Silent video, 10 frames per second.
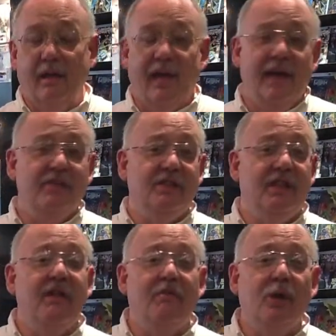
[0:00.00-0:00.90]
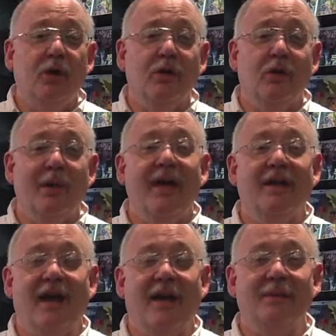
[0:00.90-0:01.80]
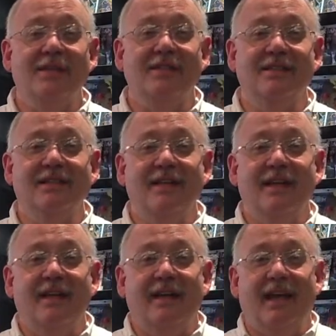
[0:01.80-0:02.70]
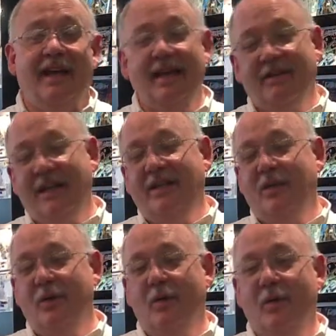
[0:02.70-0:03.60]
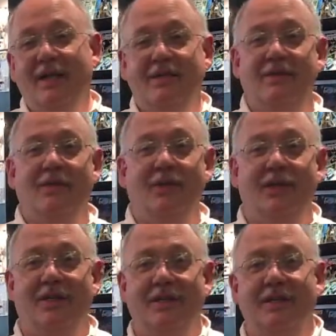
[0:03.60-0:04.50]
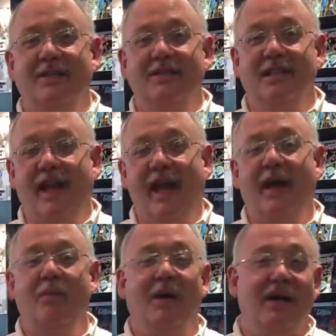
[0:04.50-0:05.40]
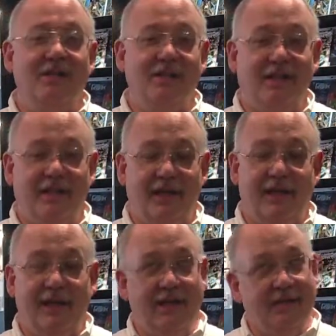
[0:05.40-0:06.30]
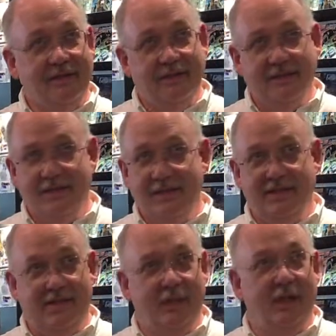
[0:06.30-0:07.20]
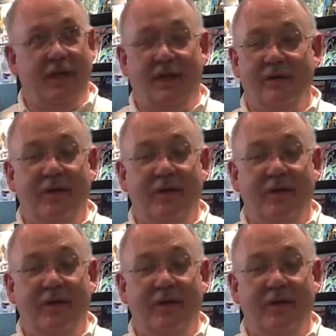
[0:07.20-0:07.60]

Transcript: I have a set of Miracle Man comics, and I'd like to do a run similar to this. How much? And I go, oh geez, here we go.